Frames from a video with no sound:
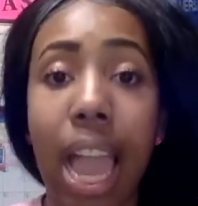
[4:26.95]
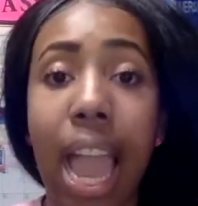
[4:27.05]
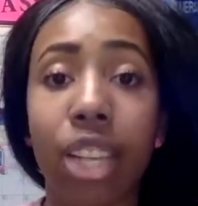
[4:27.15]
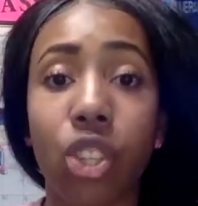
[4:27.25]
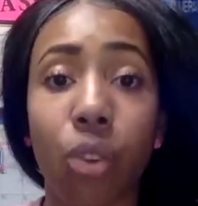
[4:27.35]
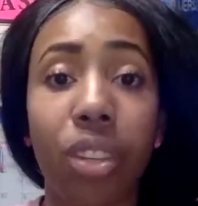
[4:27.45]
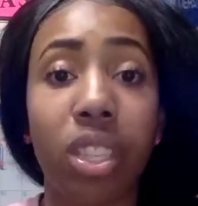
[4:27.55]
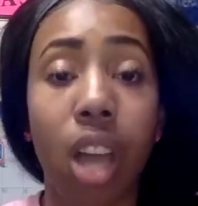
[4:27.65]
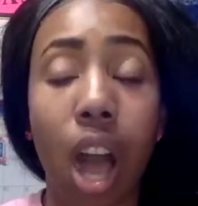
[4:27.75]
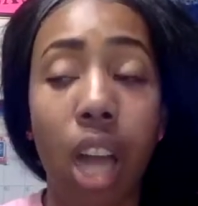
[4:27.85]
And so if it's
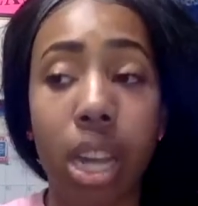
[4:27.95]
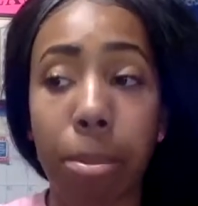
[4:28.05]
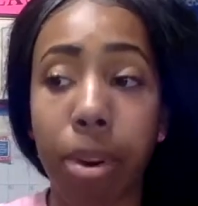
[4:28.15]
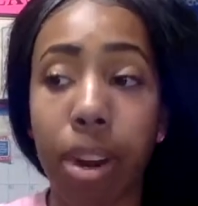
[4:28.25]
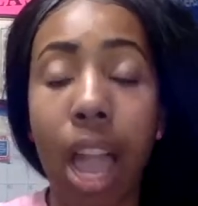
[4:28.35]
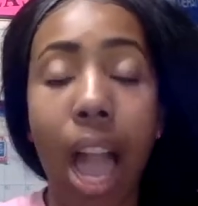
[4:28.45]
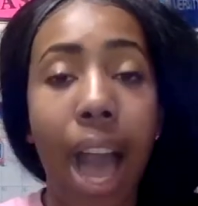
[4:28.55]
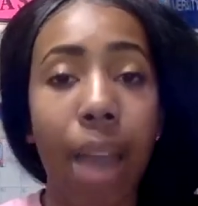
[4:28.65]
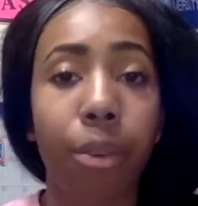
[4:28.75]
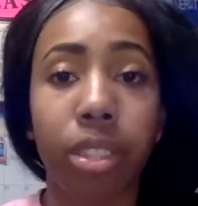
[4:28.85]
an odd number,
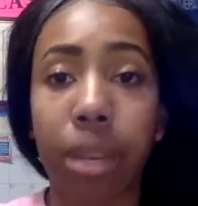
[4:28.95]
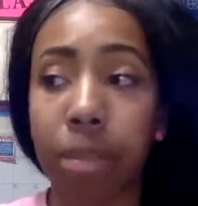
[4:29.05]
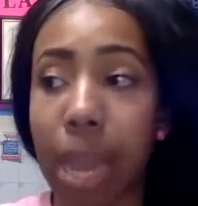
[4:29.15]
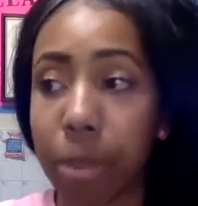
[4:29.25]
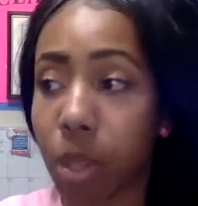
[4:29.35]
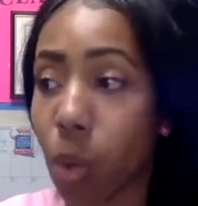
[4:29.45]
I will sometimes